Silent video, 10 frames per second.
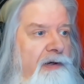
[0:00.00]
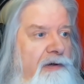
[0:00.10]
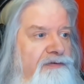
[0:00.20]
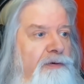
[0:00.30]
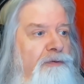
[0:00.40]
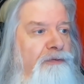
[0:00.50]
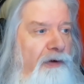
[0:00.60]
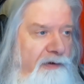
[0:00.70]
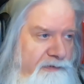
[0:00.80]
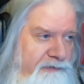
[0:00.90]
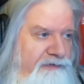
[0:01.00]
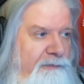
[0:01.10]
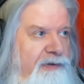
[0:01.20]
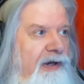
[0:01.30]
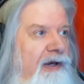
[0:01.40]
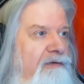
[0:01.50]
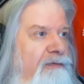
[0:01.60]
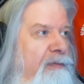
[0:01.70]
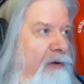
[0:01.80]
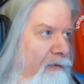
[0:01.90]
So you fire something at it
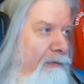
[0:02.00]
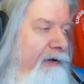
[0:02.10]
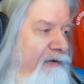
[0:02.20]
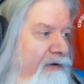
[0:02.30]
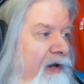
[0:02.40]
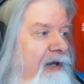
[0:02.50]
from long range.